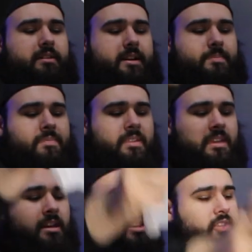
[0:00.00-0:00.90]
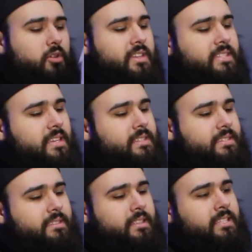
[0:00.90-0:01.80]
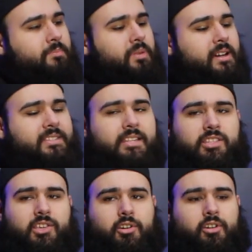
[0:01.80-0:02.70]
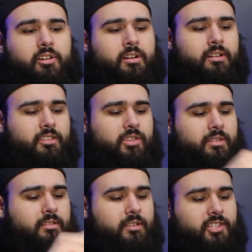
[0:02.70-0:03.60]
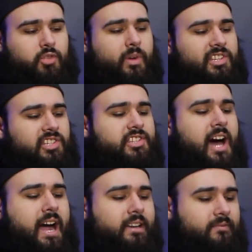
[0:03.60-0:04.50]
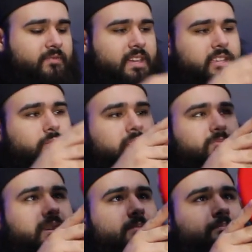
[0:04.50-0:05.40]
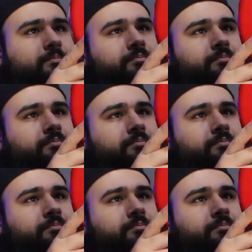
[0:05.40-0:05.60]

right. So this is, this plugs into your switch dock via USB.